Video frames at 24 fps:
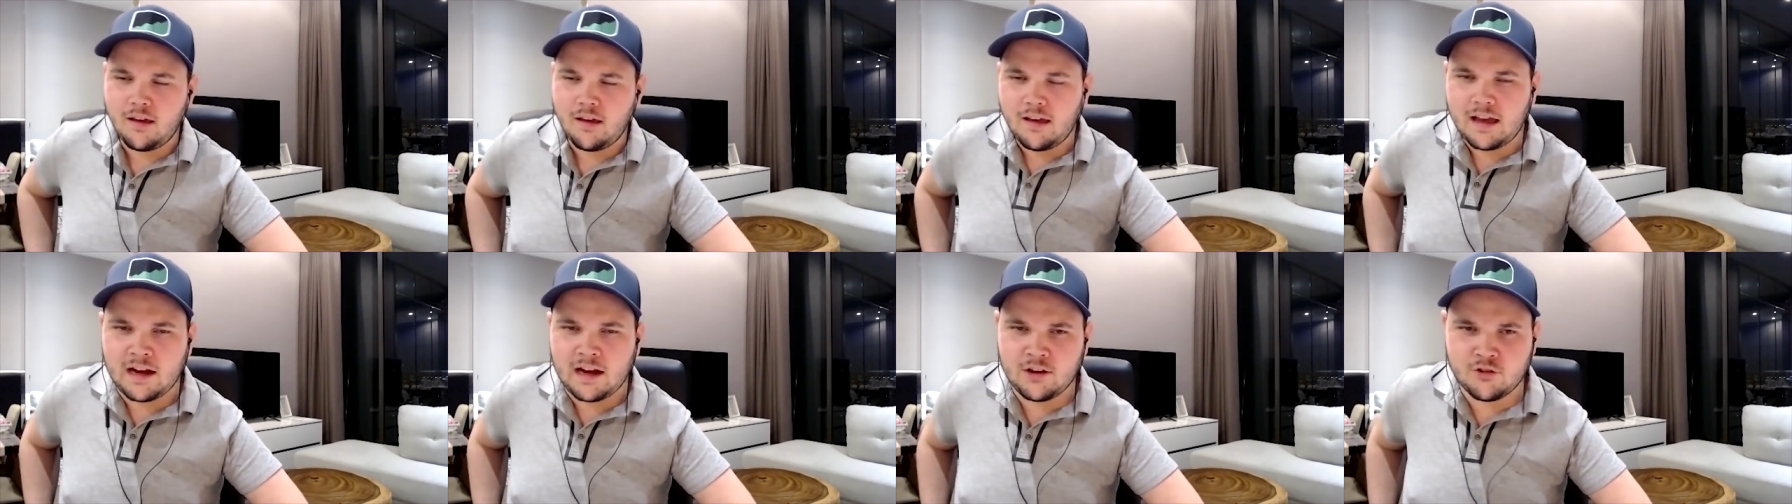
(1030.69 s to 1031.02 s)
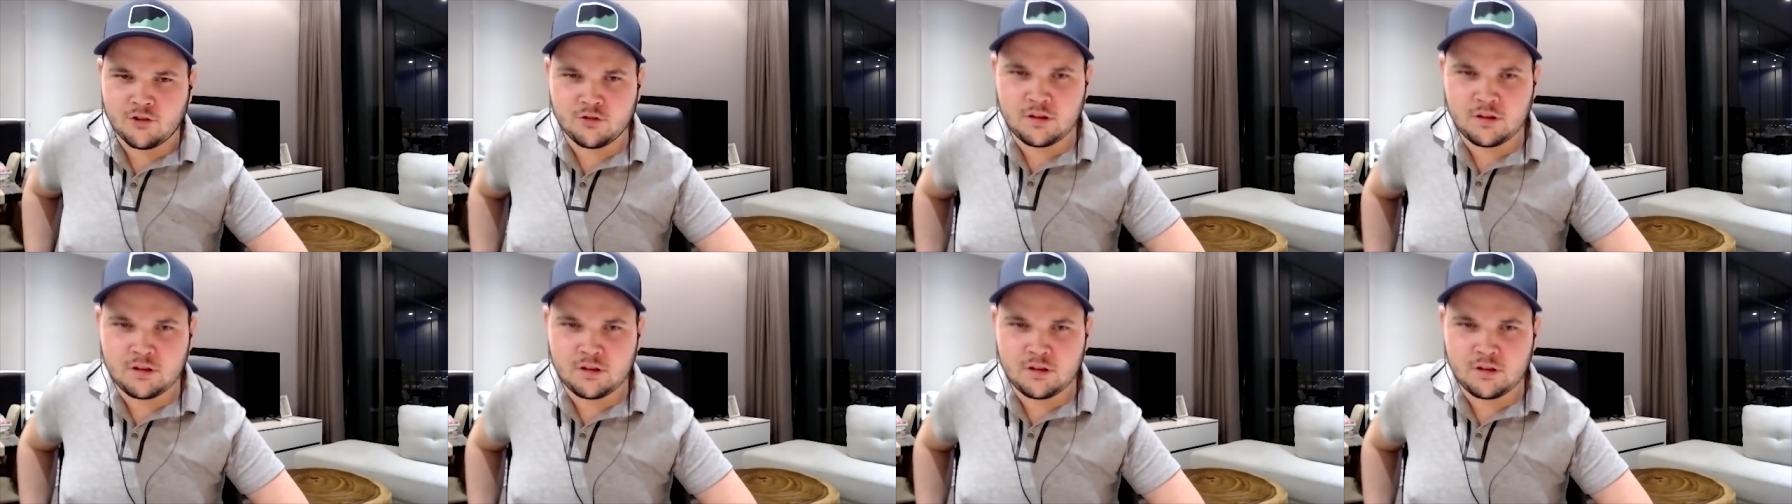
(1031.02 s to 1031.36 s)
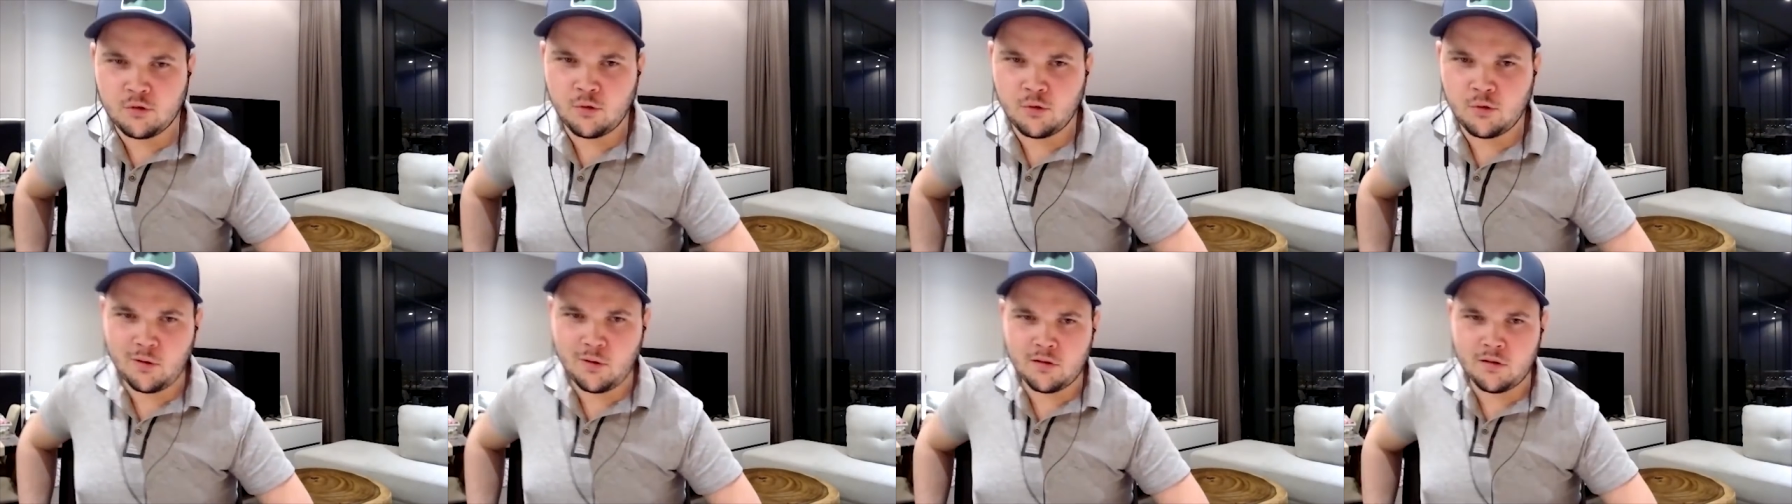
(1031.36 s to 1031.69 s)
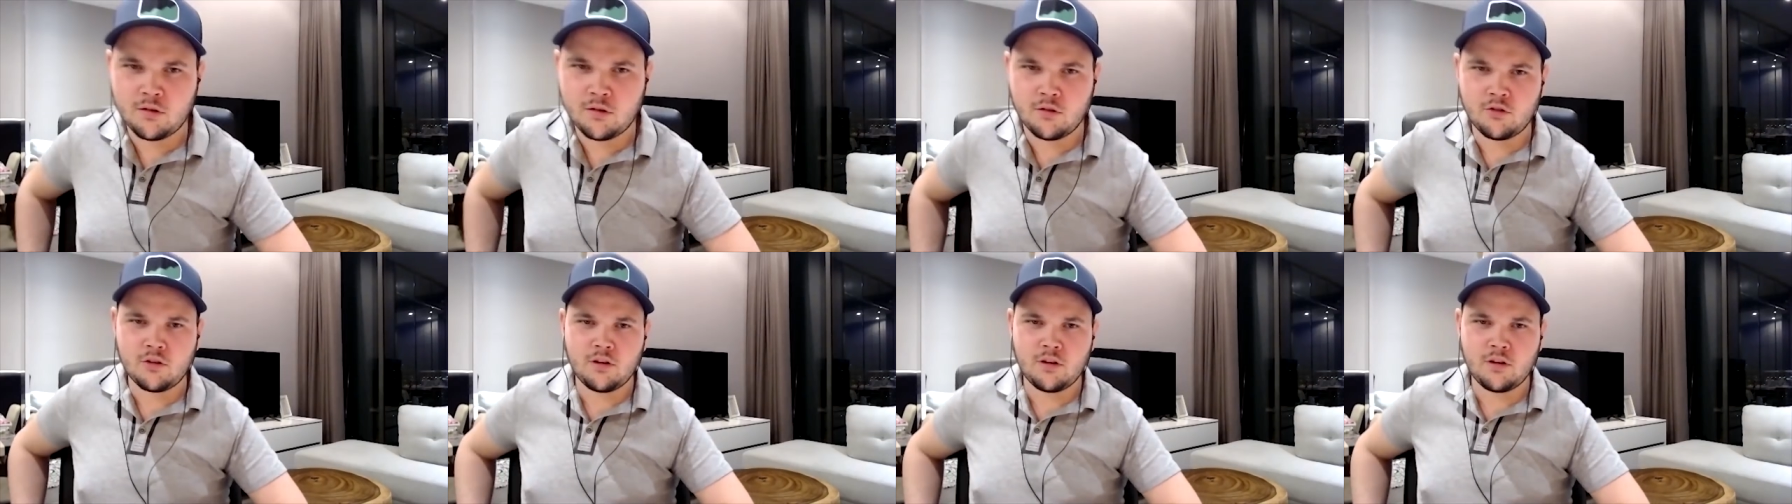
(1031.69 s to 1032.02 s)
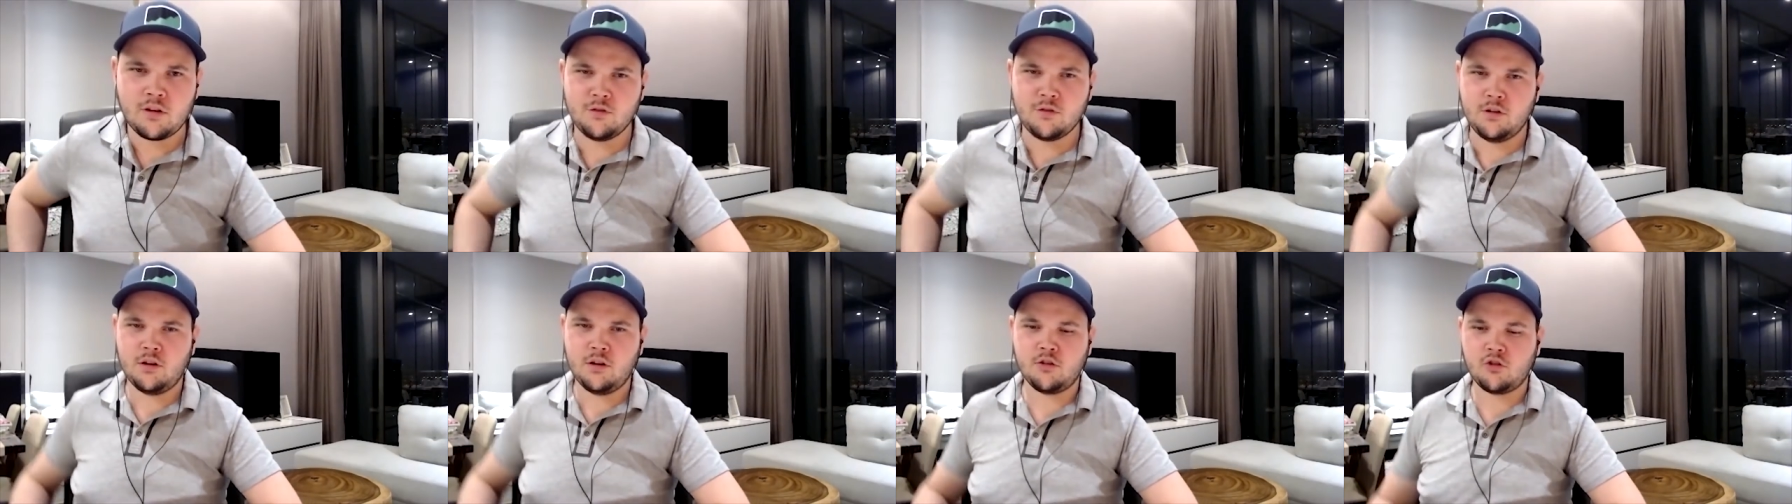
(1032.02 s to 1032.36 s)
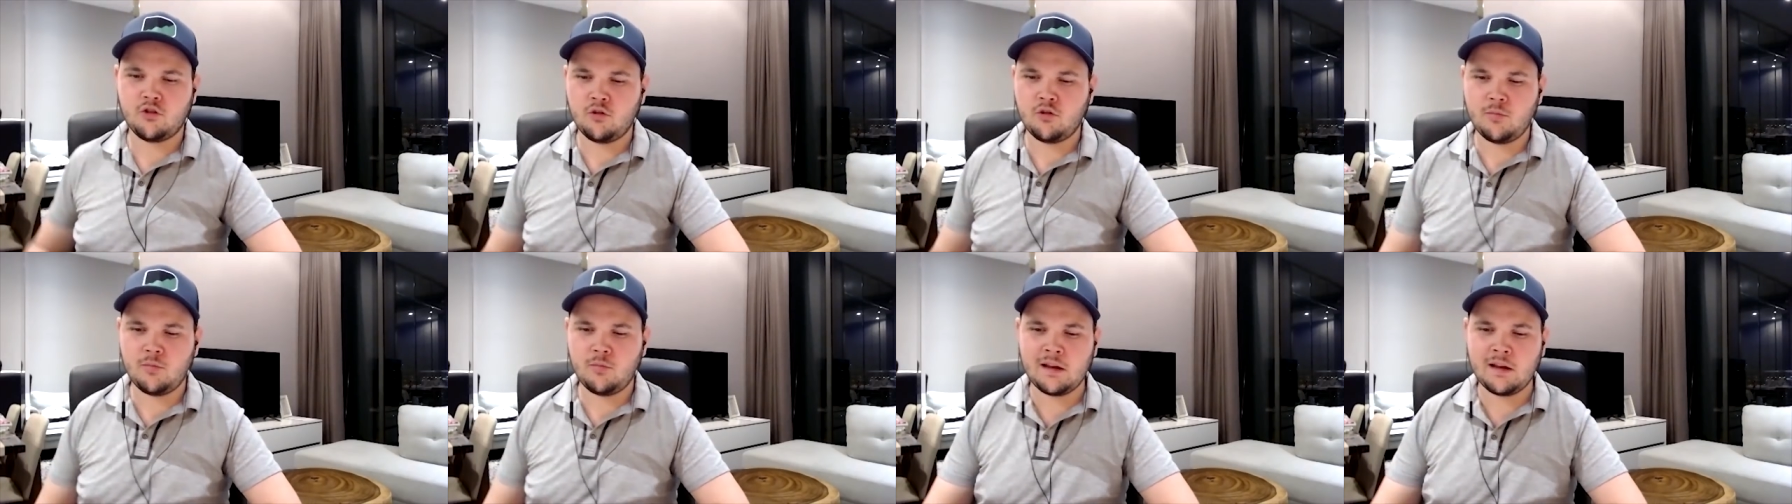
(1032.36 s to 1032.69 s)
how should they do the research if they're not
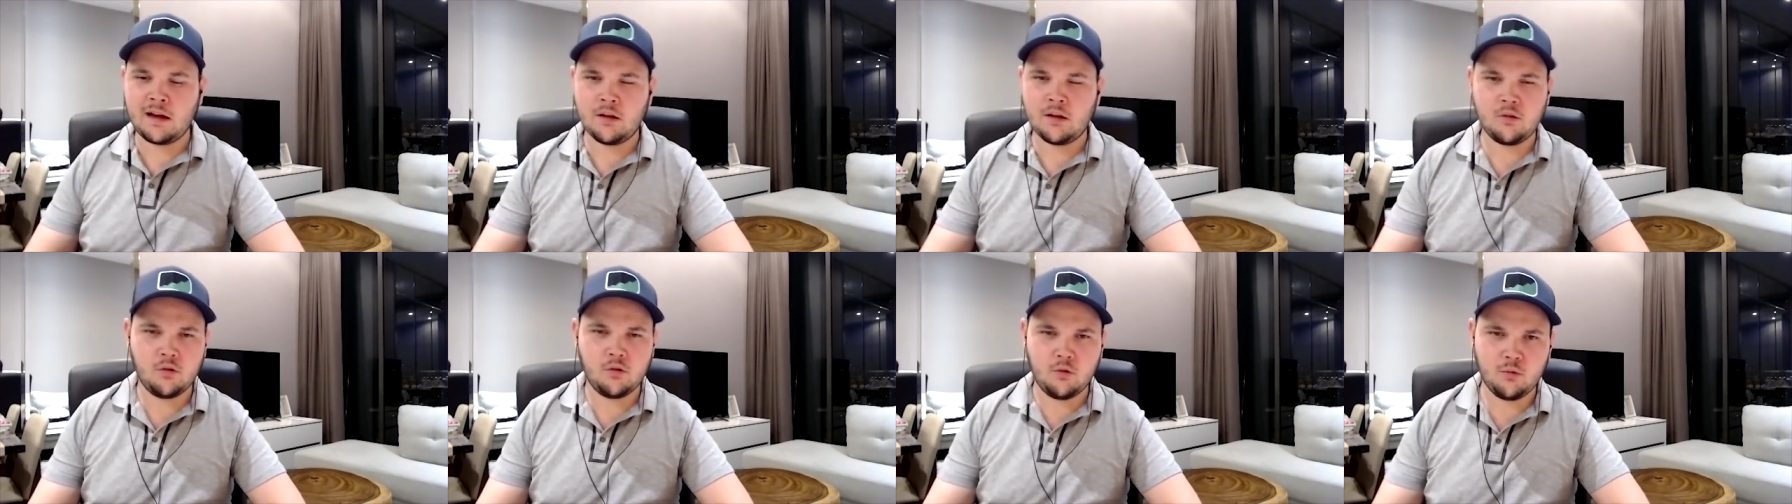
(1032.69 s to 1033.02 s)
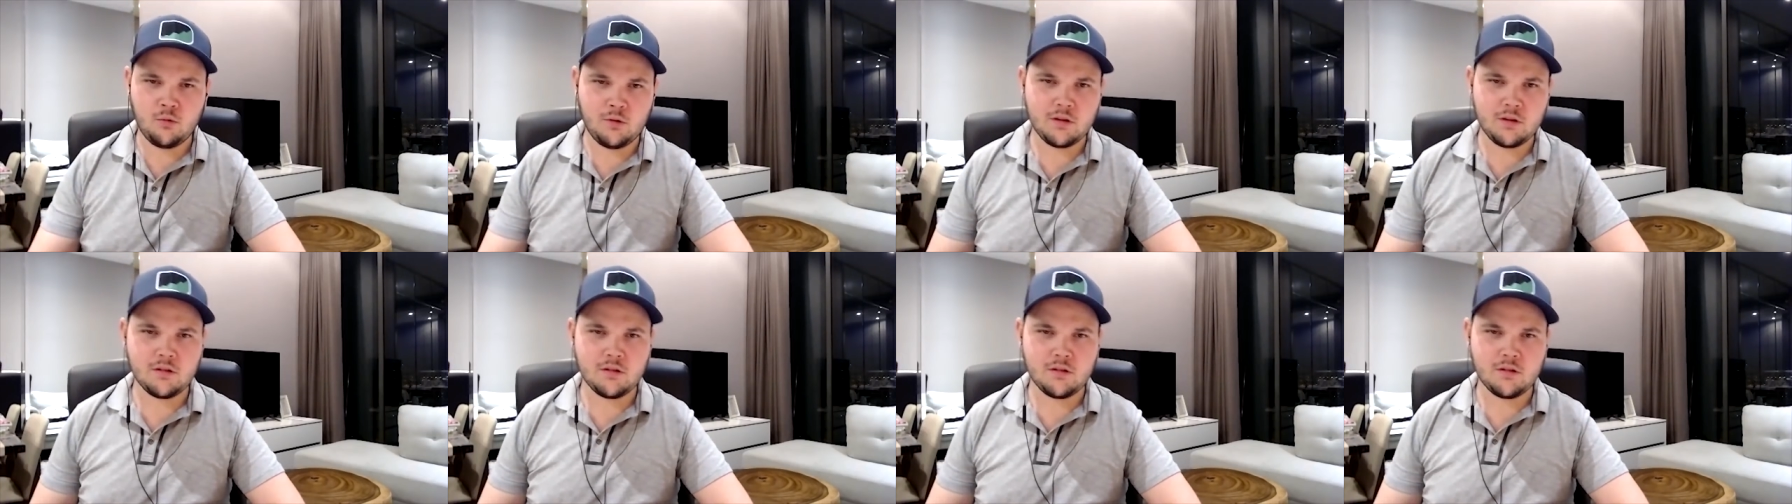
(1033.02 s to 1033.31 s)
sure about how to do